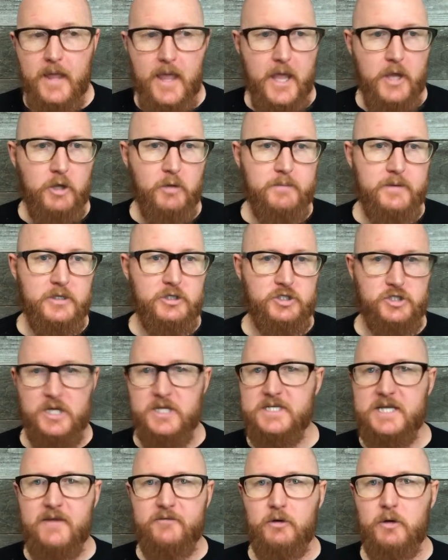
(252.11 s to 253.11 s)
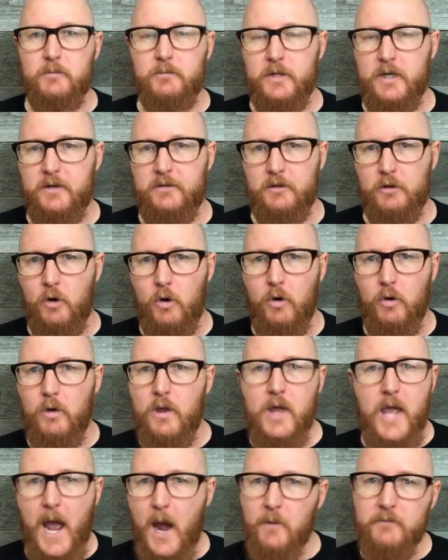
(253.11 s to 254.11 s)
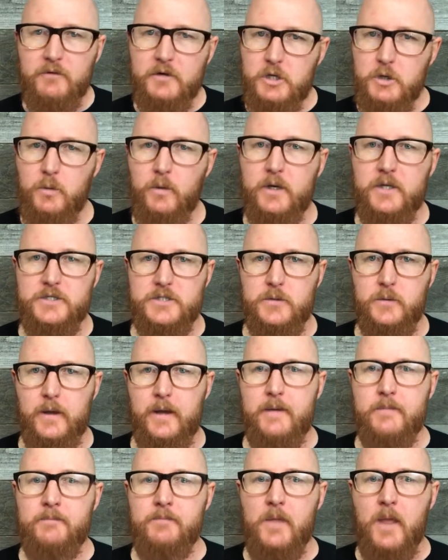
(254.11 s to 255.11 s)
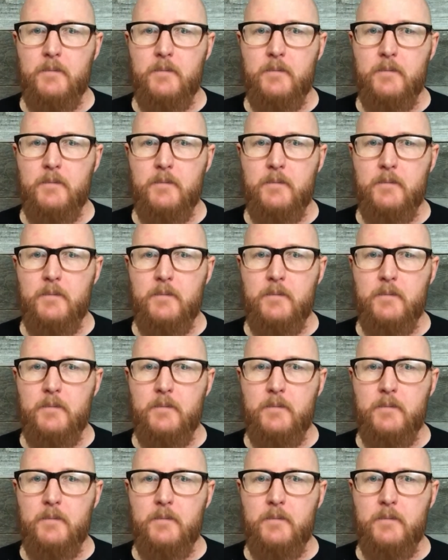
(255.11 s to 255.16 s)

It could be just after completing the goal, however you want to do it.